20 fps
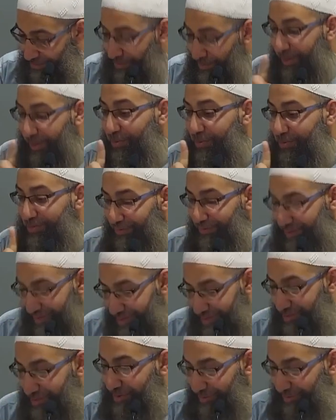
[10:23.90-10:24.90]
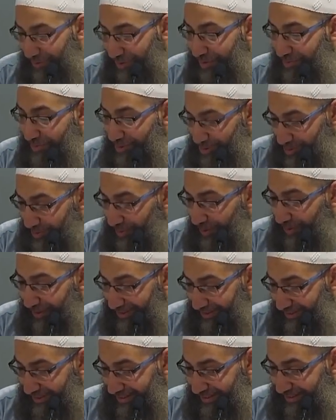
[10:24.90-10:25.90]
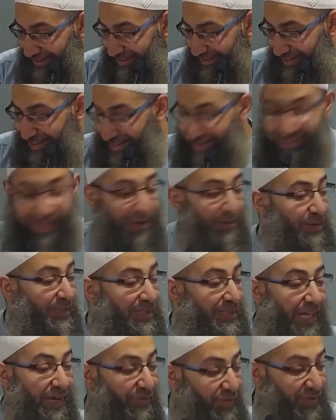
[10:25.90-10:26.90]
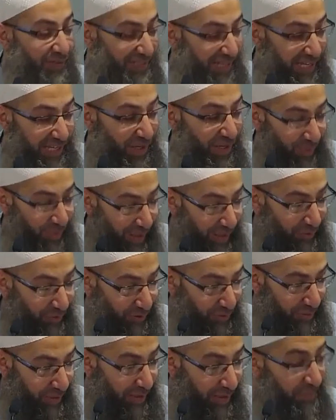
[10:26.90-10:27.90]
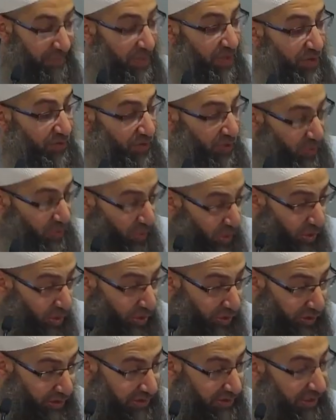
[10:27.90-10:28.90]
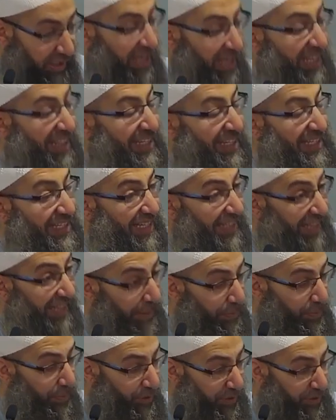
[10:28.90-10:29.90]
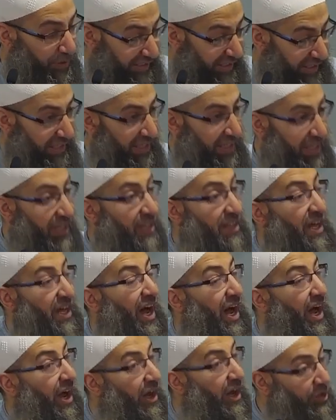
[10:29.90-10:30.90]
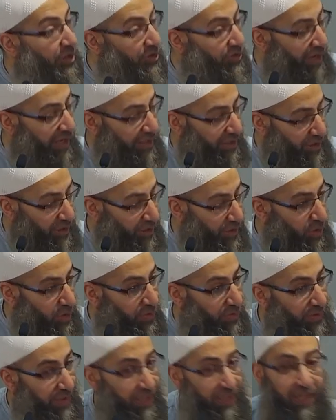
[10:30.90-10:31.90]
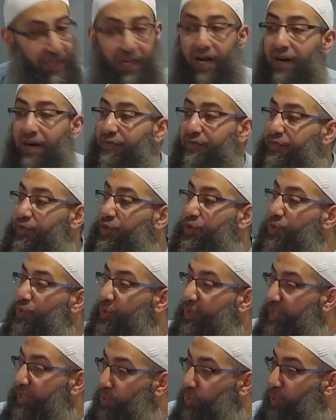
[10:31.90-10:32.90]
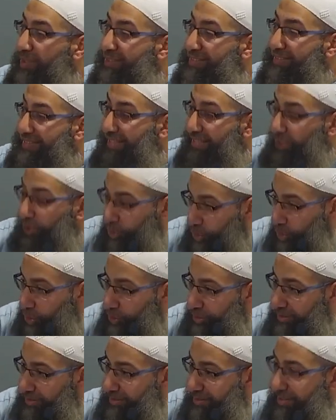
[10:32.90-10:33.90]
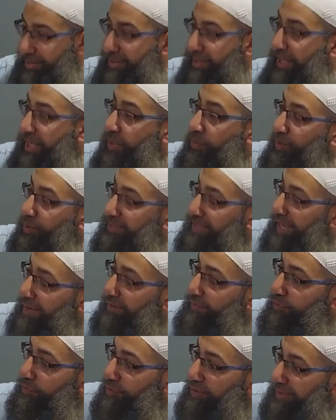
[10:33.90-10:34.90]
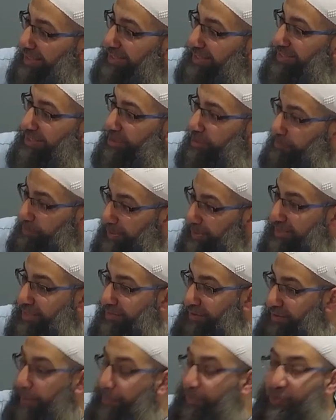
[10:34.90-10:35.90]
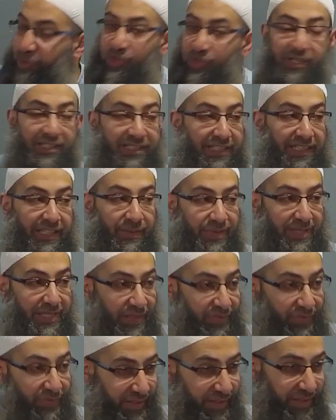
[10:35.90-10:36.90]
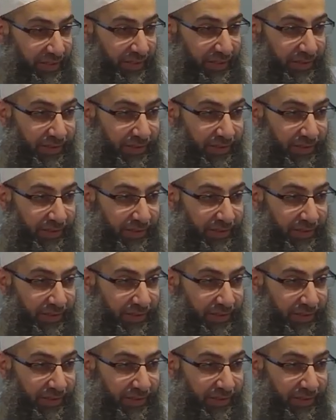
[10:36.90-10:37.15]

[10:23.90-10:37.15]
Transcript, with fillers: but he was invisible for the most part. That will never take away from him the reward, the celebrity, the honor and glory of doing what he could in whatever little bit of opportunity he was given.